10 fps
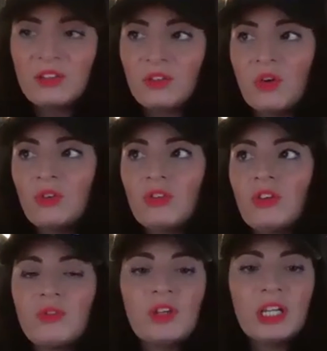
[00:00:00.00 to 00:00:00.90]
not
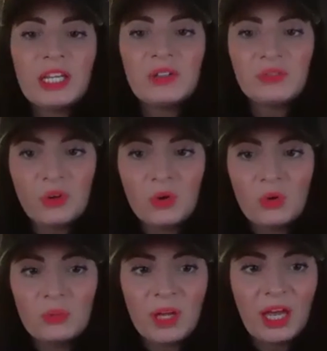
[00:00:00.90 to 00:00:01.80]
just filling in a
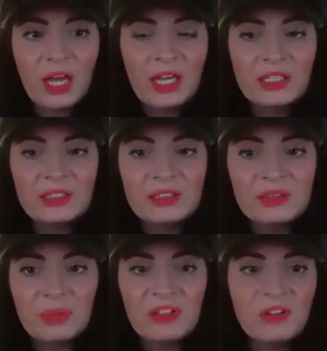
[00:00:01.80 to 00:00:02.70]
form
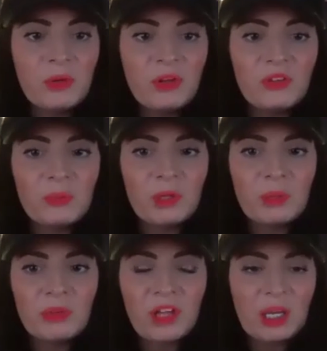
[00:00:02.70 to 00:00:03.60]
and basically put some
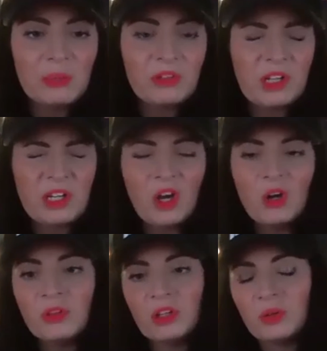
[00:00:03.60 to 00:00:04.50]
people's names and then
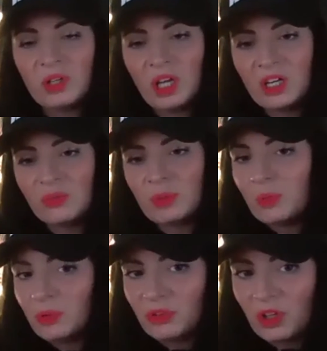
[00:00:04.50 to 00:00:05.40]
hope that you can get enough
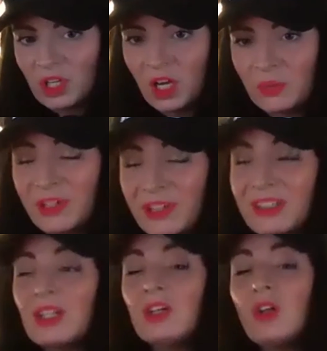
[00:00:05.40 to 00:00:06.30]
people turning up. There's a
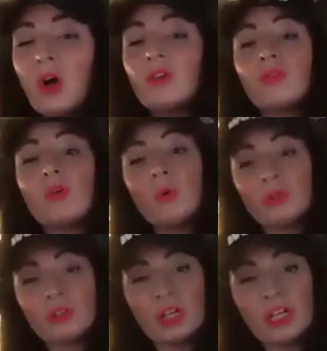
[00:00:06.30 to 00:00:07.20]
lot of
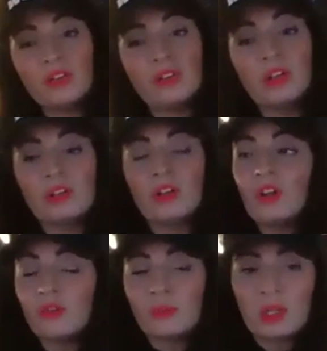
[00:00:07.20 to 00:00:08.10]
coordination. There's a
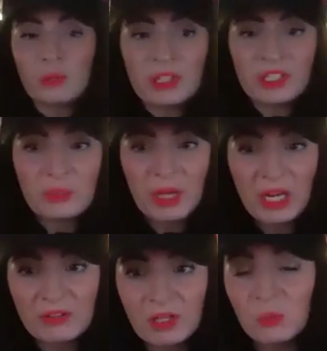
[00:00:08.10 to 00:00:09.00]
lot of people in the
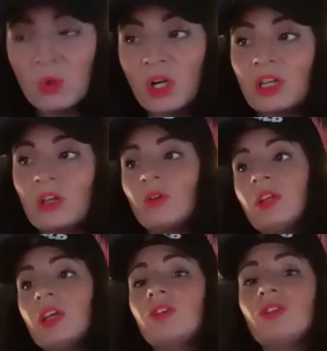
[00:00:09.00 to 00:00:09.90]
background working on
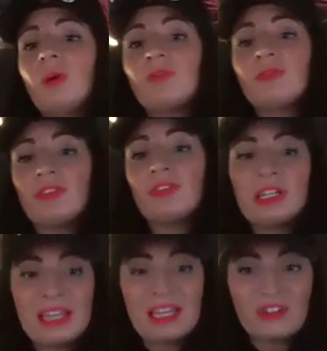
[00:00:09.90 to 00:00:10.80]
this. You have
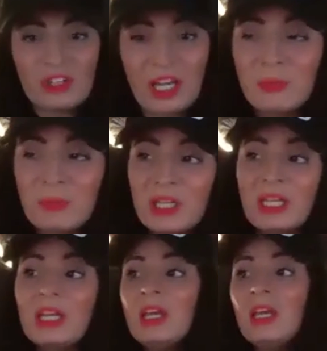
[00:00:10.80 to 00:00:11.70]
facilitation
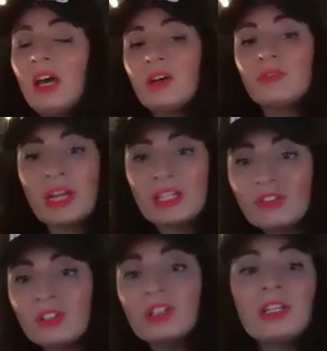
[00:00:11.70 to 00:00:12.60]
happening,
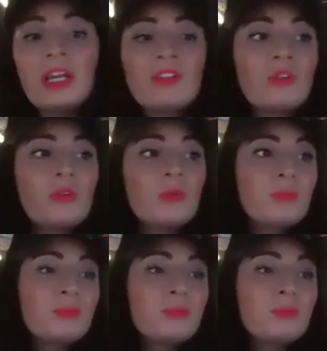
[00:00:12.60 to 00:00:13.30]
arranging the actual,